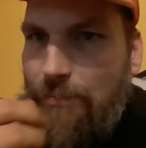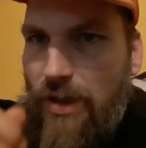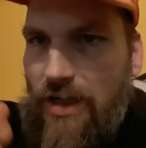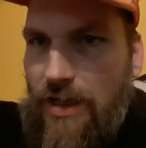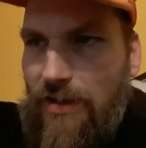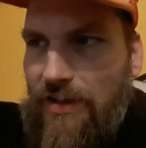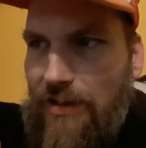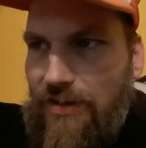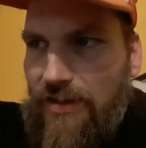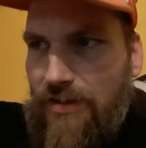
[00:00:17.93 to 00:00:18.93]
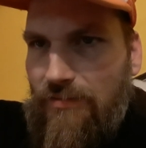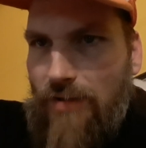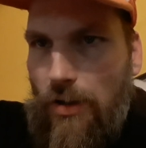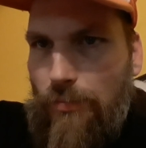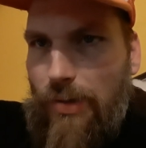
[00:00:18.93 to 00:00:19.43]
but it is a sixth
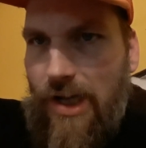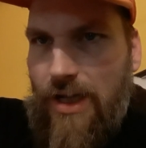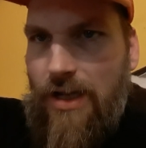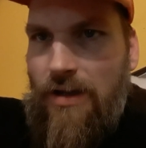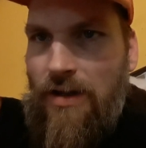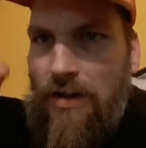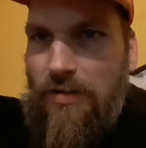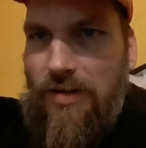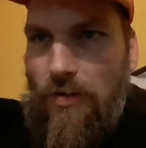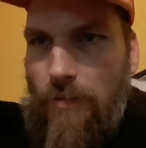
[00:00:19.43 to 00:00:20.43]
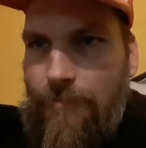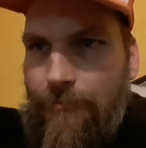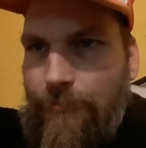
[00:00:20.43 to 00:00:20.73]
round pick. So,